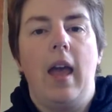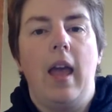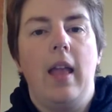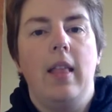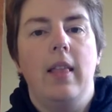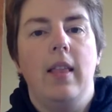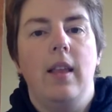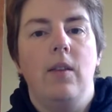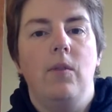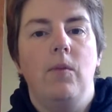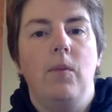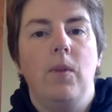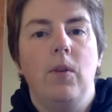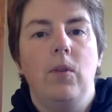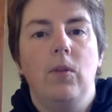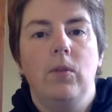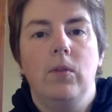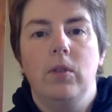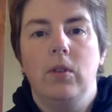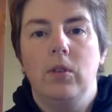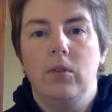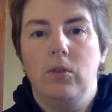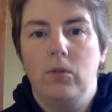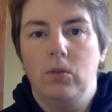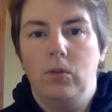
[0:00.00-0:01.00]
And then we
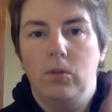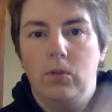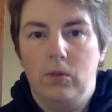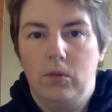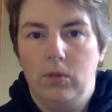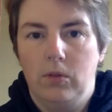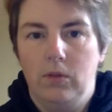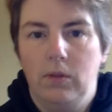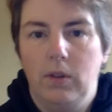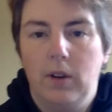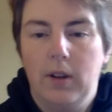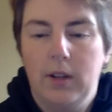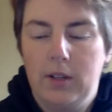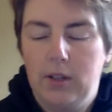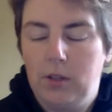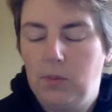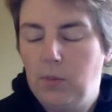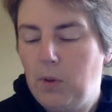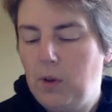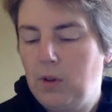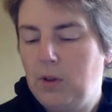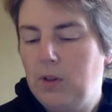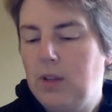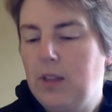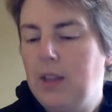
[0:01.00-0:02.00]
also I
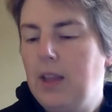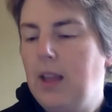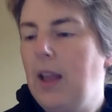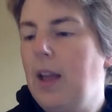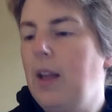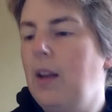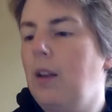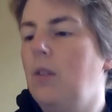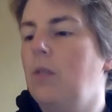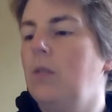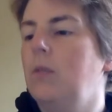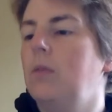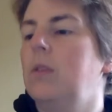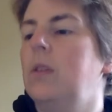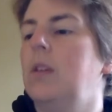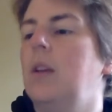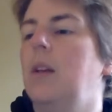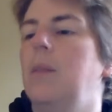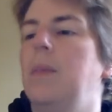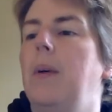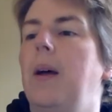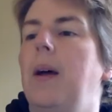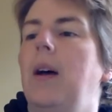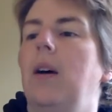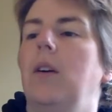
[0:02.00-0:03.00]
spoke to the adults
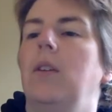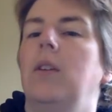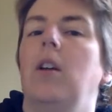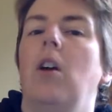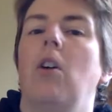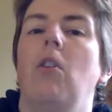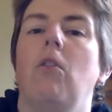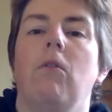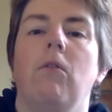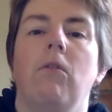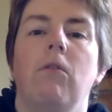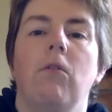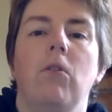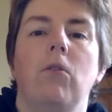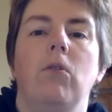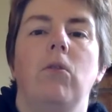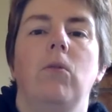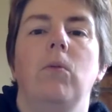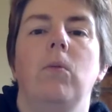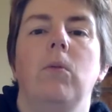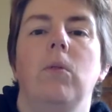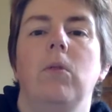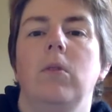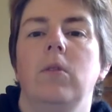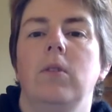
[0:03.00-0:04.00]
about root
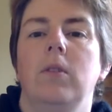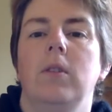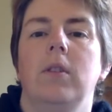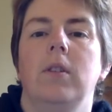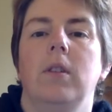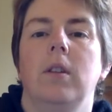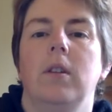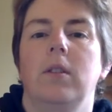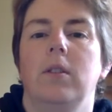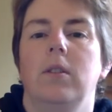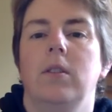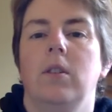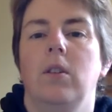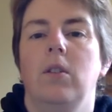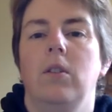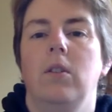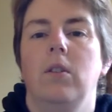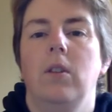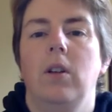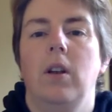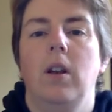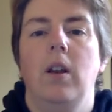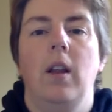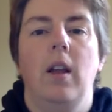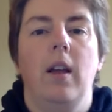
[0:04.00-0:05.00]
words,
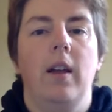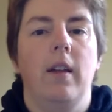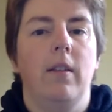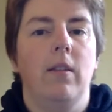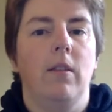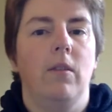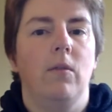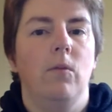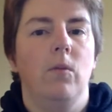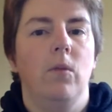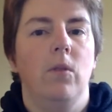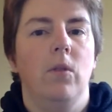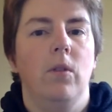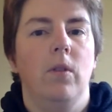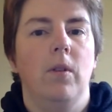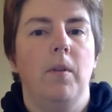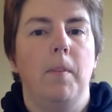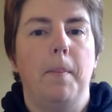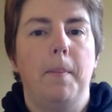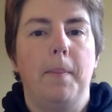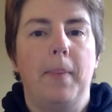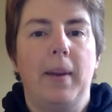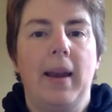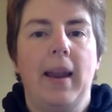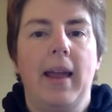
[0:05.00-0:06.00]
so like the word
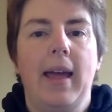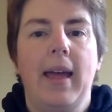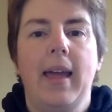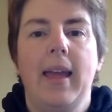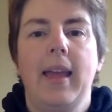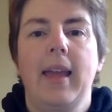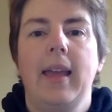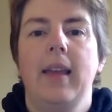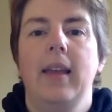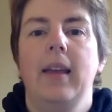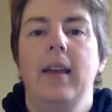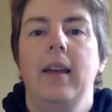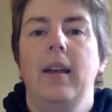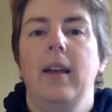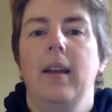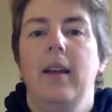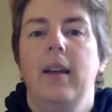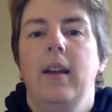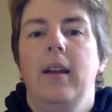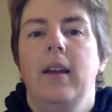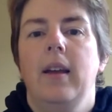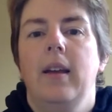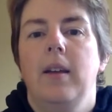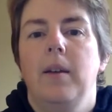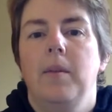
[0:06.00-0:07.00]
play,
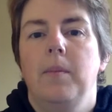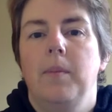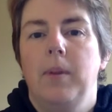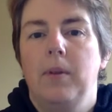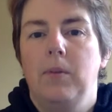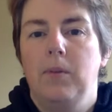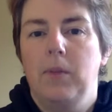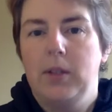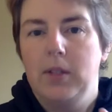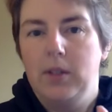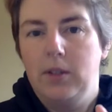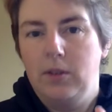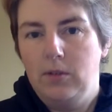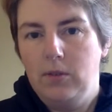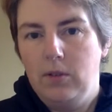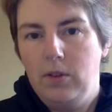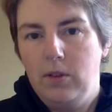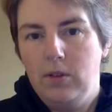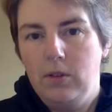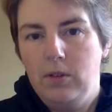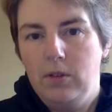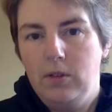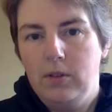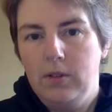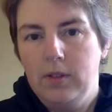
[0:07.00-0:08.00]
but we still
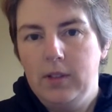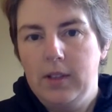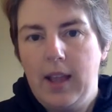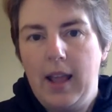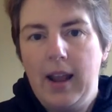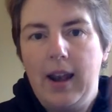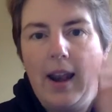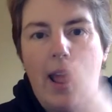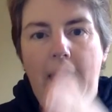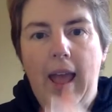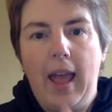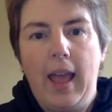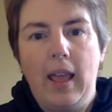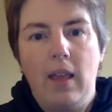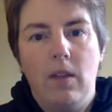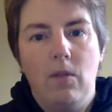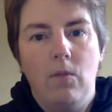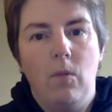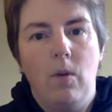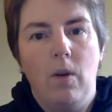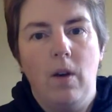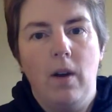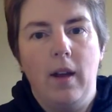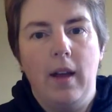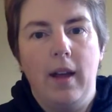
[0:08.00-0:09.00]
use that
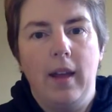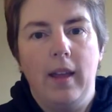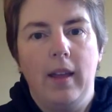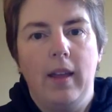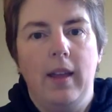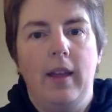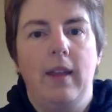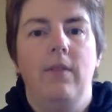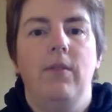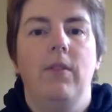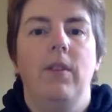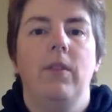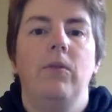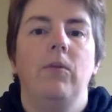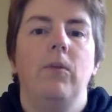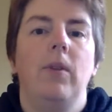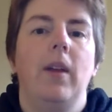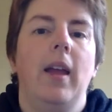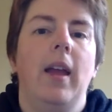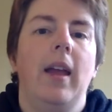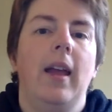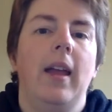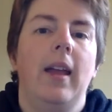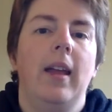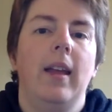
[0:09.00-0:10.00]
AY, even if
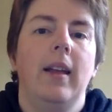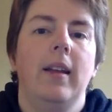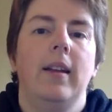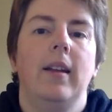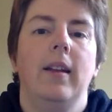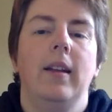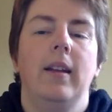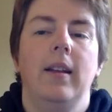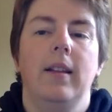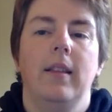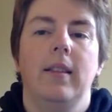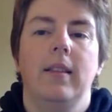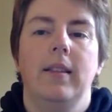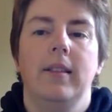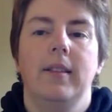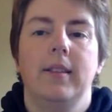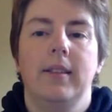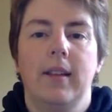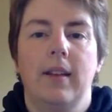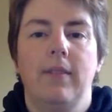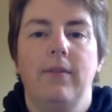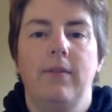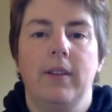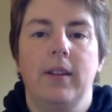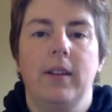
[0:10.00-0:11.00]
we add the
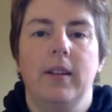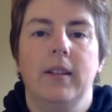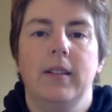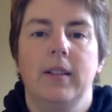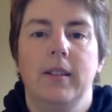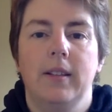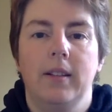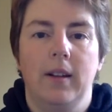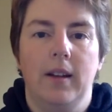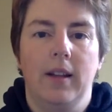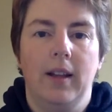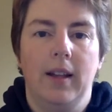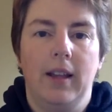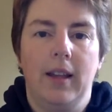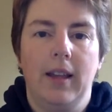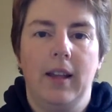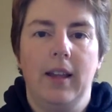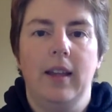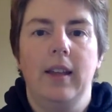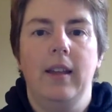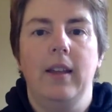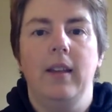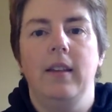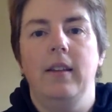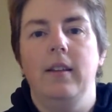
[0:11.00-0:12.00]
suffix like
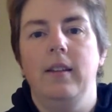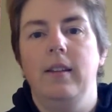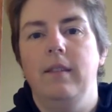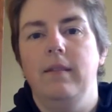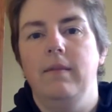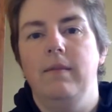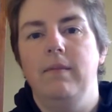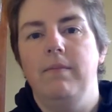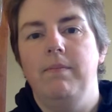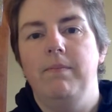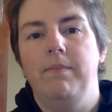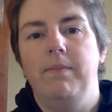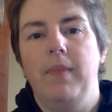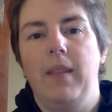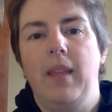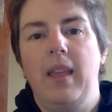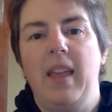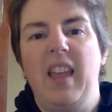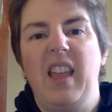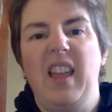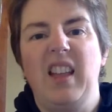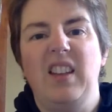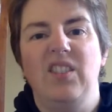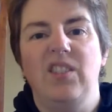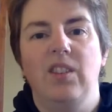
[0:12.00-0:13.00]
ing,
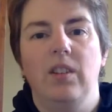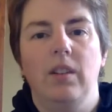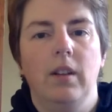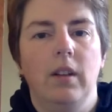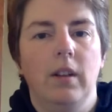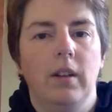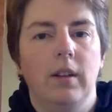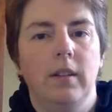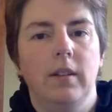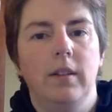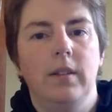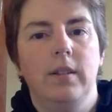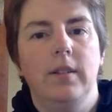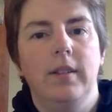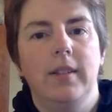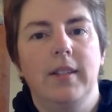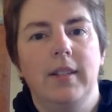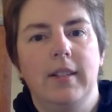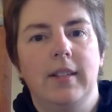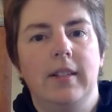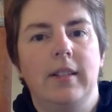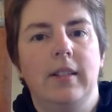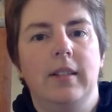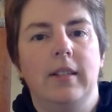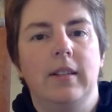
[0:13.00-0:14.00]
ed,
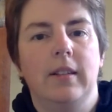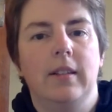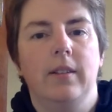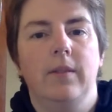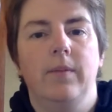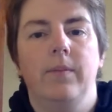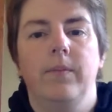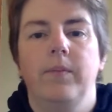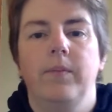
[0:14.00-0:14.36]
s,